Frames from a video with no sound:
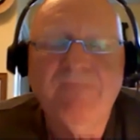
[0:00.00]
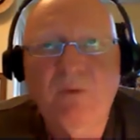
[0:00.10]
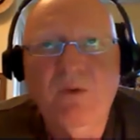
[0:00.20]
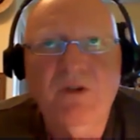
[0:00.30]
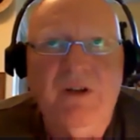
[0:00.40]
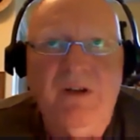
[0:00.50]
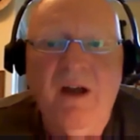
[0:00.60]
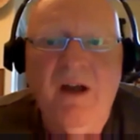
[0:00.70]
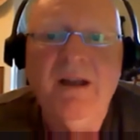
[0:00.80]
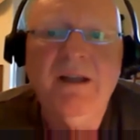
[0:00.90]

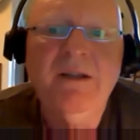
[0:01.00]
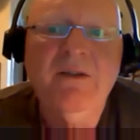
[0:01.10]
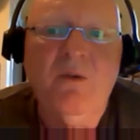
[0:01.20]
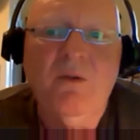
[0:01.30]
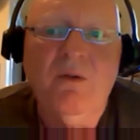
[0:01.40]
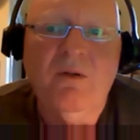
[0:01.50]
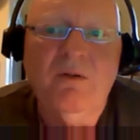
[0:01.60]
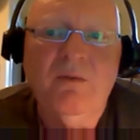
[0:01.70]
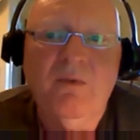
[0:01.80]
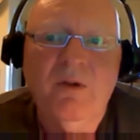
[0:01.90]
denied,
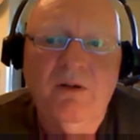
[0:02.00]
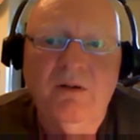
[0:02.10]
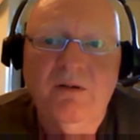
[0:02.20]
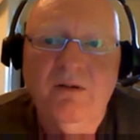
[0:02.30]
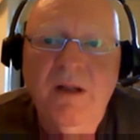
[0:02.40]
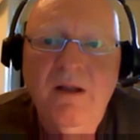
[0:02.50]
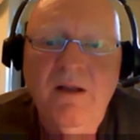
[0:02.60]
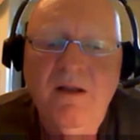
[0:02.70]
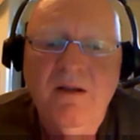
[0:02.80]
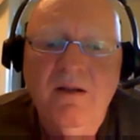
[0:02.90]
or we're
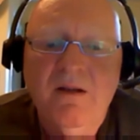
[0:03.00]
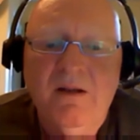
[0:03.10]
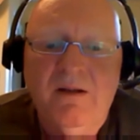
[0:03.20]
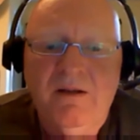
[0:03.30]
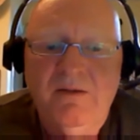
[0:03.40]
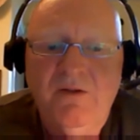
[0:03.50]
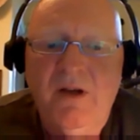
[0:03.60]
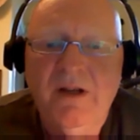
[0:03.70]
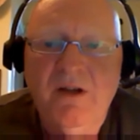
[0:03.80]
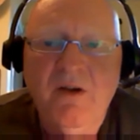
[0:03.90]

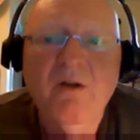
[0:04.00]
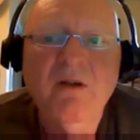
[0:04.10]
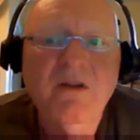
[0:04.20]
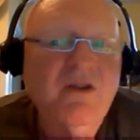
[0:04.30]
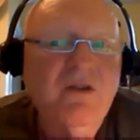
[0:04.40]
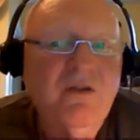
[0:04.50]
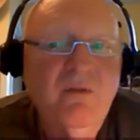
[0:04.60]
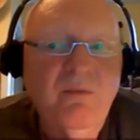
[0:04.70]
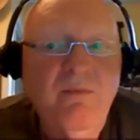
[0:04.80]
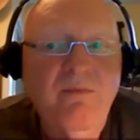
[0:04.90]
not encouraged to
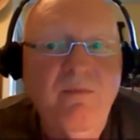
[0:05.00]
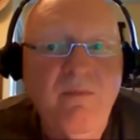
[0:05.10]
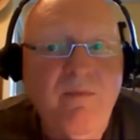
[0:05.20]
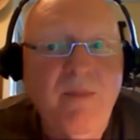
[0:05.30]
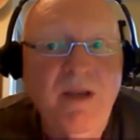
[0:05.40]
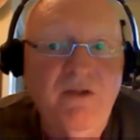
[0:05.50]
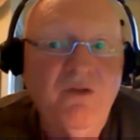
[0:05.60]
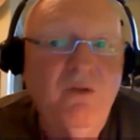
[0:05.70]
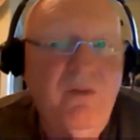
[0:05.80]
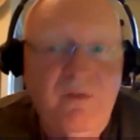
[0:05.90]
be
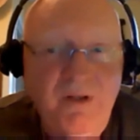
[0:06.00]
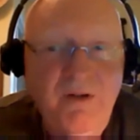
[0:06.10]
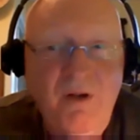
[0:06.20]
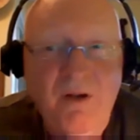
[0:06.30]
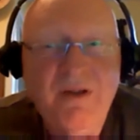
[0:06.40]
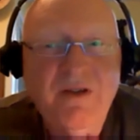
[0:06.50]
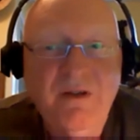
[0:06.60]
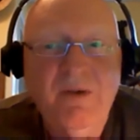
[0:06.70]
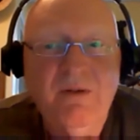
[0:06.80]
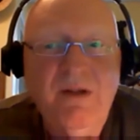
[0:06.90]
truthful and honest
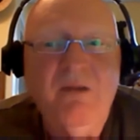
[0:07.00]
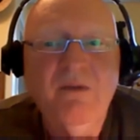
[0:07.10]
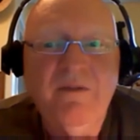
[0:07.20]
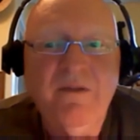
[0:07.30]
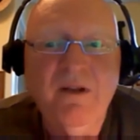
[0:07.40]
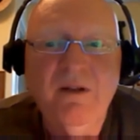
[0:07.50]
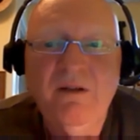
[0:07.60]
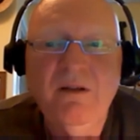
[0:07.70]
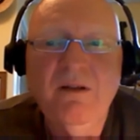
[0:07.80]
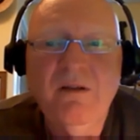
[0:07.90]
about how we
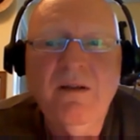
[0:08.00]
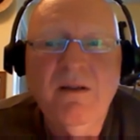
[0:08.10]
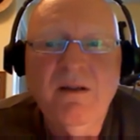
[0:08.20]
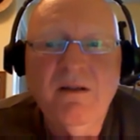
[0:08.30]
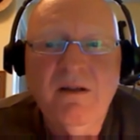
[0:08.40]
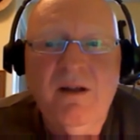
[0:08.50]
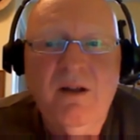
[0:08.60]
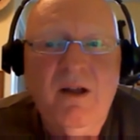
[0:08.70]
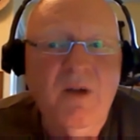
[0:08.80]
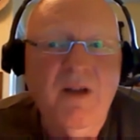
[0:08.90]
feel
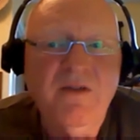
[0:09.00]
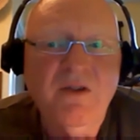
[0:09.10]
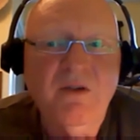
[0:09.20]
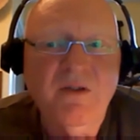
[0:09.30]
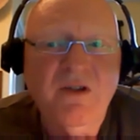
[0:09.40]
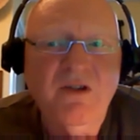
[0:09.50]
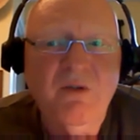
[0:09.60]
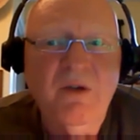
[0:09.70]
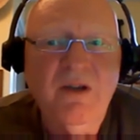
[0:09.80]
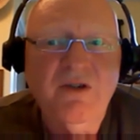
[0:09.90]
around certain
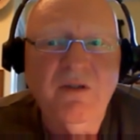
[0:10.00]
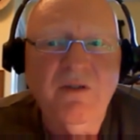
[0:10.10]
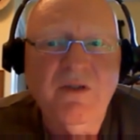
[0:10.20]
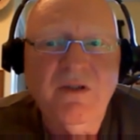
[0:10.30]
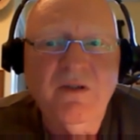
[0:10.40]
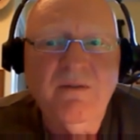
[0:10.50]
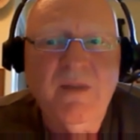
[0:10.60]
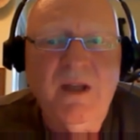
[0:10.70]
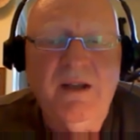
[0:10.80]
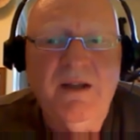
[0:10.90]
situations.
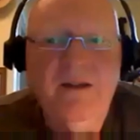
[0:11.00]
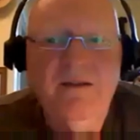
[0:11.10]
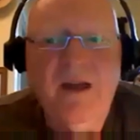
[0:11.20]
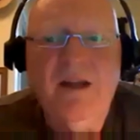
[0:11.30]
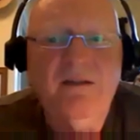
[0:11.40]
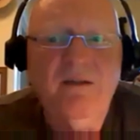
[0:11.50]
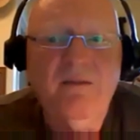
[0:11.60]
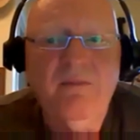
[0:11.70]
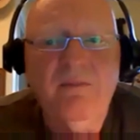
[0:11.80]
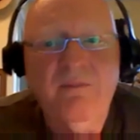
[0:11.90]
And that
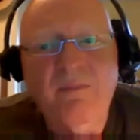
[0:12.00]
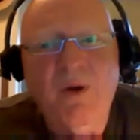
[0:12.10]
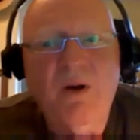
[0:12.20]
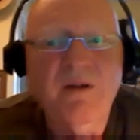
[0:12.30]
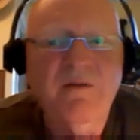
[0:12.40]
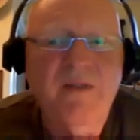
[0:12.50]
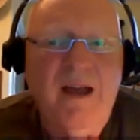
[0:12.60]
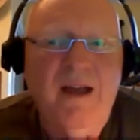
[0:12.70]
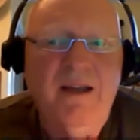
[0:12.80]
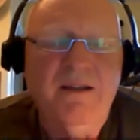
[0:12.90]
part of
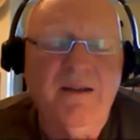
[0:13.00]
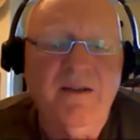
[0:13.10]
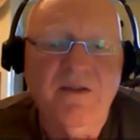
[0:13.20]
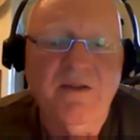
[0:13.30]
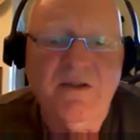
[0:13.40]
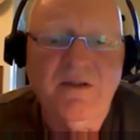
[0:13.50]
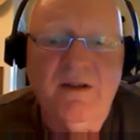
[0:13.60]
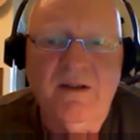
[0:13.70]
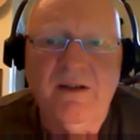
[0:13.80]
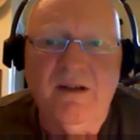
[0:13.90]
that is,
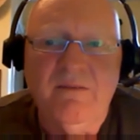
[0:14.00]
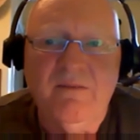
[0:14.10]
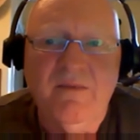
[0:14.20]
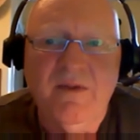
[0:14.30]
it can